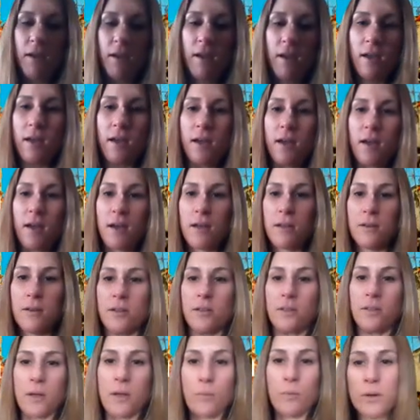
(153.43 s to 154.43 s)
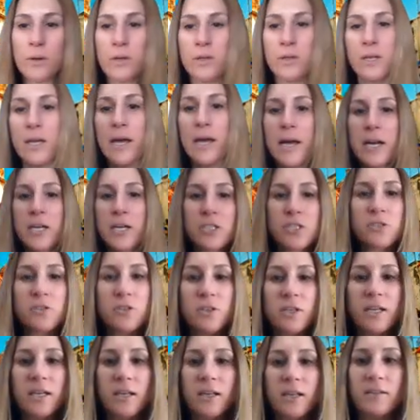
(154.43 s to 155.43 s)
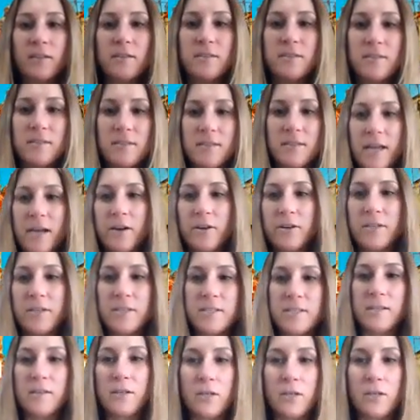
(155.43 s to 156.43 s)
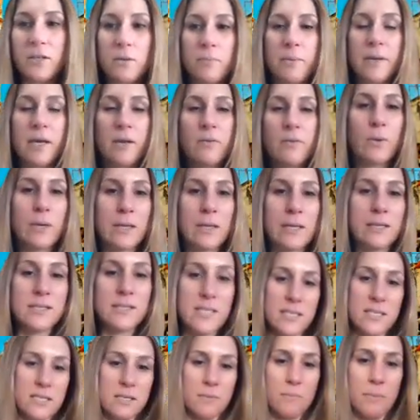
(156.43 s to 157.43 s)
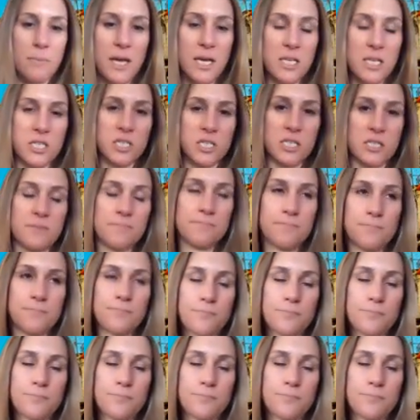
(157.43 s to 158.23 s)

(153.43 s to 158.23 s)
And they really actually scared us a little bit with the anticipation.